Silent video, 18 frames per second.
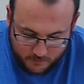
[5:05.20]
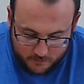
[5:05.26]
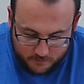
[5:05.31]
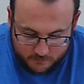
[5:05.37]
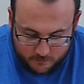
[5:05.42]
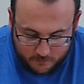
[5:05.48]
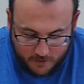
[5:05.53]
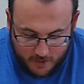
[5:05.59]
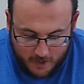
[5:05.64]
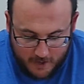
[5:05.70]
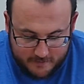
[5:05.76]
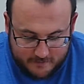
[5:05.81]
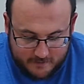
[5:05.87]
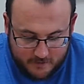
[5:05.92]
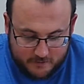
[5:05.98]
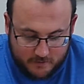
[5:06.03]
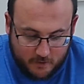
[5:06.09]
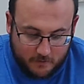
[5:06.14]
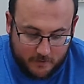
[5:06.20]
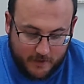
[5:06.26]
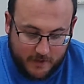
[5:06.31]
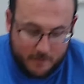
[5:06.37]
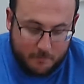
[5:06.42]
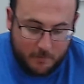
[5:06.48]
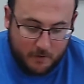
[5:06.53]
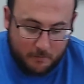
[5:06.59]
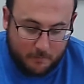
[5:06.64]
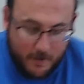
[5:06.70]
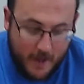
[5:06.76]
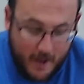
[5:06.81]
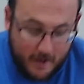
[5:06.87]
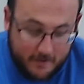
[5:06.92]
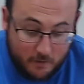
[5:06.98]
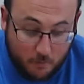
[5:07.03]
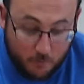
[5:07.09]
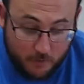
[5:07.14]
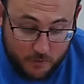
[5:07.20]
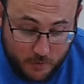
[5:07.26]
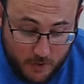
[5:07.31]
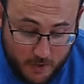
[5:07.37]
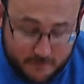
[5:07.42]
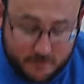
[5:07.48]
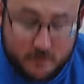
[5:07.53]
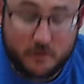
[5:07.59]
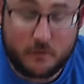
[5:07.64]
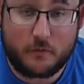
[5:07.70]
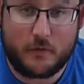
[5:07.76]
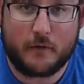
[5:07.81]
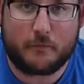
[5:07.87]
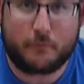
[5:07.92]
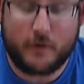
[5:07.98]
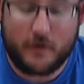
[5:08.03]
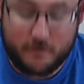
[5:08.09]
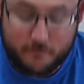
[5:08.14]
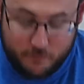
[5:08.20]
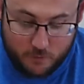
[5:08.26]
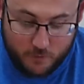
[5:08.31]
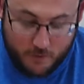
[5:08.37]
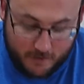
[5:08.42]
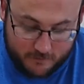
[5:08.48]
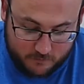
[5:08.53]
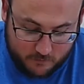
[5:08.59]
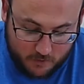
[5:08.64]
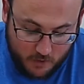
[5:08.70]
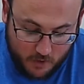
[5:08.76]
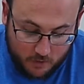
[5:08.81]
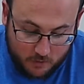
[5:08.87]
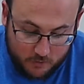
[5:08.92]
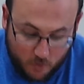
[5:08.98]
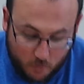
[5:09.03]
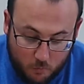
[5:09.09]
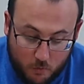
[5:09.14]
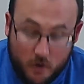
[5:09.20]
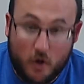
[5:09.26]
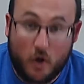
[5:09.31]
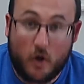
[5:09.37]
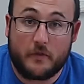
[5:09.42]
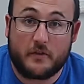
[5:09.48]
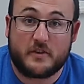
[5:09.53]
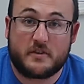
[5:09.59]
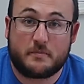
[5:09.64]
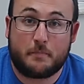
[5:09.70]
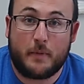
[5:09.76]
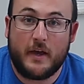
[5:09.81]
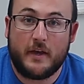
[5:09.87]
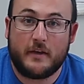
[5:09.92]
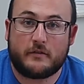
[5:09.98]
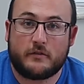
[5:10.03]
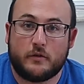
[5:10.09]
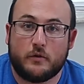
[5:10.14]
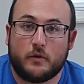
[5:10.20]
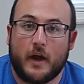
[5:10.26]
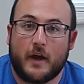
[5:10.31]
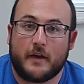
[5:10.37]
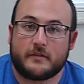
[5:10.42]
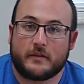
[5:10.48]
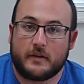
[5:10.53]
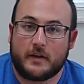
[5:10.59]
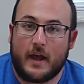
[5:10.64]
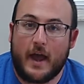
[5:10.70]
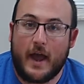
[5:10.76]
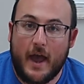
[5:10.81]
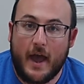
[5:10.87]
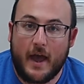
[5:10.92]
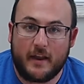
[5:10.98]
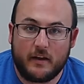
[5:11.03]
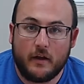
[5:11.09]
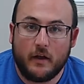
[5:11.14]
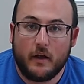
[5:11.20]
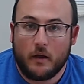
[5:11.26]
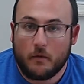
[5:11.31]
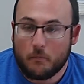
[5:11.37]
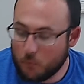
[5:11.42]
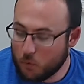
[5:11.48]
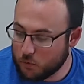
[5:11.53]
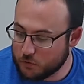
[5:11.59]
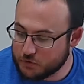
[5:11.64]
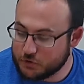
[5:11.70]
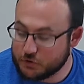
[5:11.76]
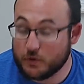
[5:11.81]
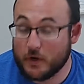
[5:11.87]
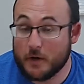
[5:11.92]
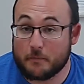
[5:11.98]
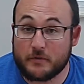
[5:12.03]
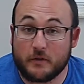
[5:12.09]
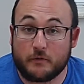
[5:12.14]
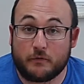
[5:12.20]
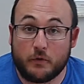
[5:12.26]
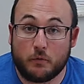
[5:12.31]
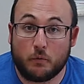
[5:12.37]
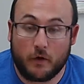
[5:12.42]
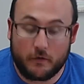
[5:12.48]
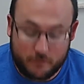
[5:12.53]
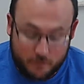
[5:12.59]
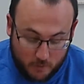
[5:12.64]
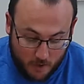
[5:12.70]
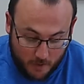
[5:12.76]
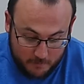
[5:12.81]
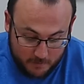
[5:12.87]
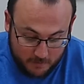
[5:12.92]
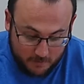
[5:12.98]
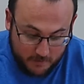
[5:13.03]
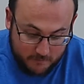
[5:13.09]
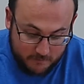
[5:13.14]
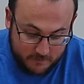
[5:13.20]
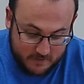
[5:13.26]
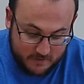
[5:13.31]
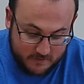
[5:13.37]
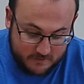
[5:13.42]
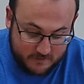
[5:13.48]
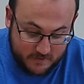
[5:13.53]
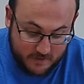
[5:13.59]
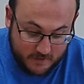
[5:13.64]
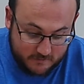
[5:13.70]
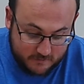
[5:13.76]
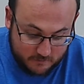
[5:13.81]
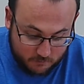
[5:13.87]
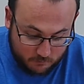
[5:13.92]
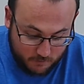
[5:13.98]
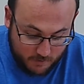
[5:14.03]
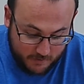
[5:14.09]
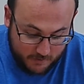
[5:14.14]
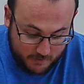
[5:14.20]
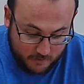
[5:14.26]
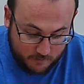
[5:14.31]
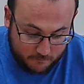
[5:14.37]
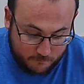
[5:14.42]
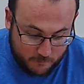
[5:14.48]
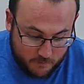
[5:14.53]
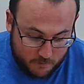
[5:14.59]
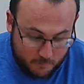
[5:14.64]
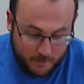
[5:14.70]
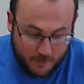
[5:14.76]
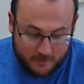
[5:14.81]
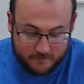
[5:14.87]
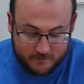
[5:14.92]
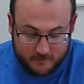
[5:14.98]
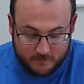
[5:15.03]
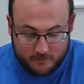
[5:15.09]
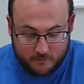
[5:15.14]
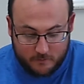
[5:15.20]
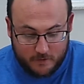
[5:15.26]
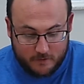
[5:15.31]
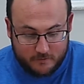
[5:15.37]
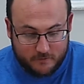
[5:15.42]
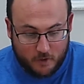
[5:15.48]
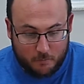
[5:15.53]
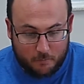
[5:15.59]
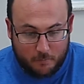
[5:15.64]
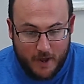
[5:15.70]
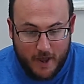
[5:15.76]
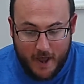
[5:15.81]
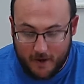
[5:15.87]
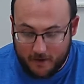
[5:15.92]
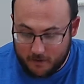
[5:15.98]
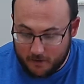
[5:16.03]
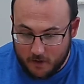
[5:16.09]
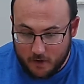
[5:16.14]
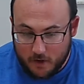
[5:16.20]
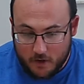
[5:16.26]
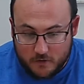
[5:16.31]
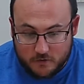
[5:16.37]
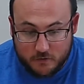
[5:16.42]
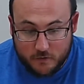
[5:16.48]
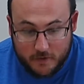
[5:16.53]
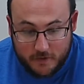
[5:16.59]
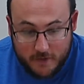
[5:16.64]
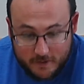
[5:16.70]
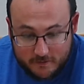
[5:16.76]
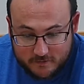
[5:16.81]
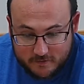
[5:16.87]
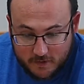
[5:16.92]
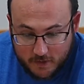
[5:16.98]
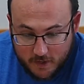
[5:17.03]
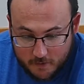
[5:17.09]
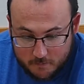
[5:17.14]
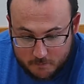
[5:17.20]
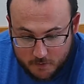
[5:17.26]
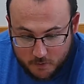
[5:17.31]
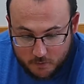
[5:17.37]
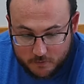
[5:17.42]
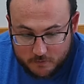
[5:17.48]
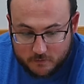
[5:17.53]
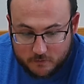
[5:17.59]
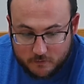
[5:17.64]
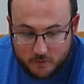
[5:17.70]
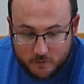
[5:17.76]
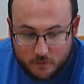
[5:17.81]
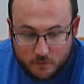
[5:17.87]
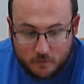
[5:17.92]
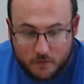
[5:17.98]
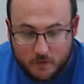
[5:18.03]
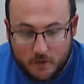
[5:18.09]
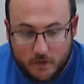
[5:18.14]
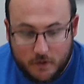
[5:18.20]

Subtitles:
So guys, there's our ladybug back. Now what you guys can do different, if you guys don't want all the space, you guys can add more strips if you want to. I'm going to leave it 6 right here for the basics. So there's our back. So the next thing I'm going to do